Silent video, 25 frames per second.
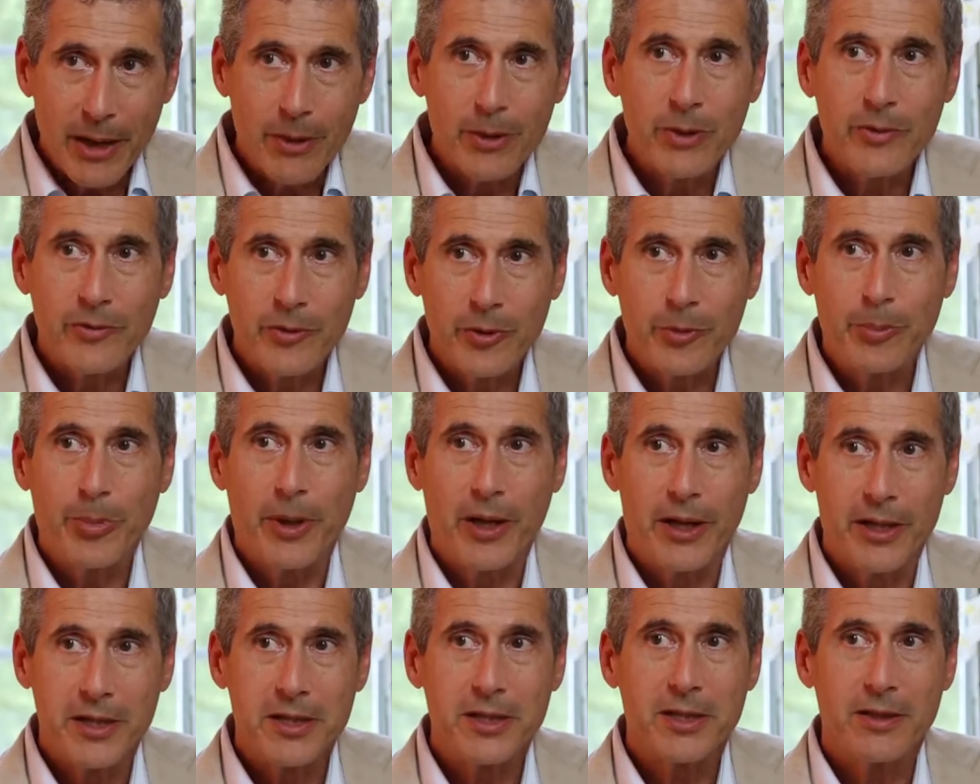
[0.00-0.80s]
powerful
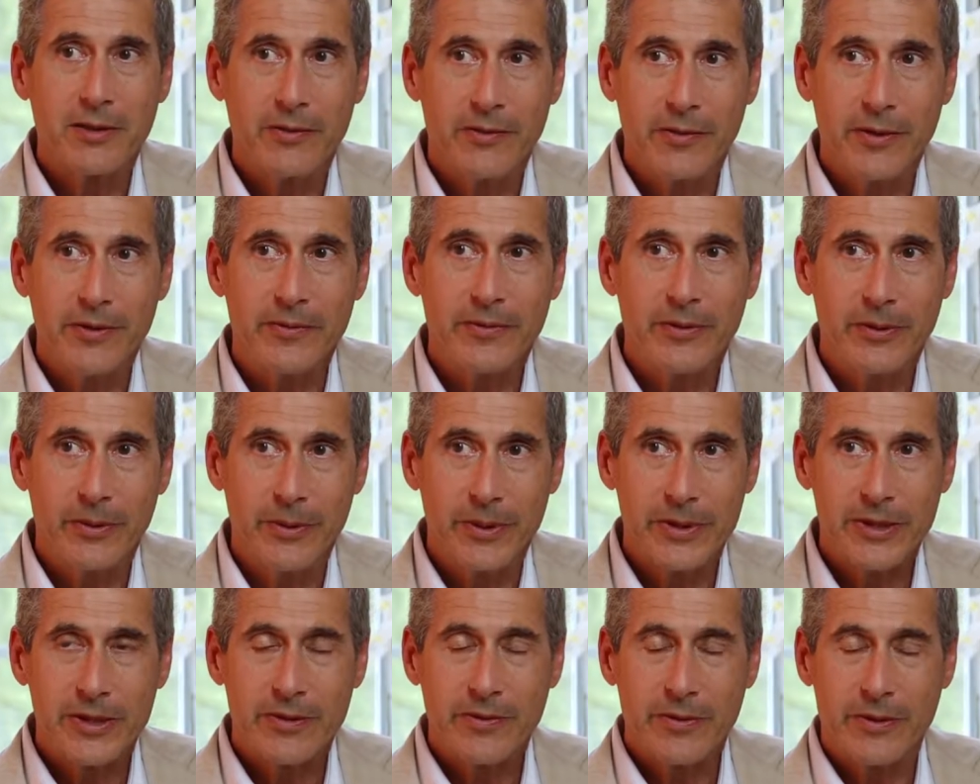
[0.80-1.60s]
positive
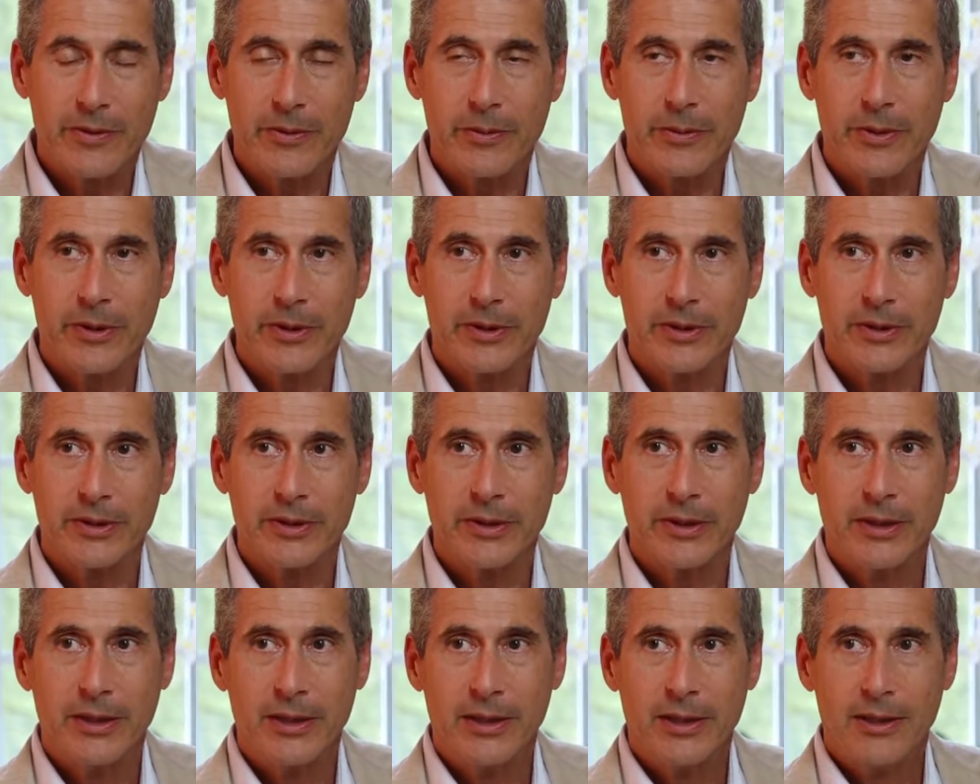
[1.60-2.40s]
influence for the world.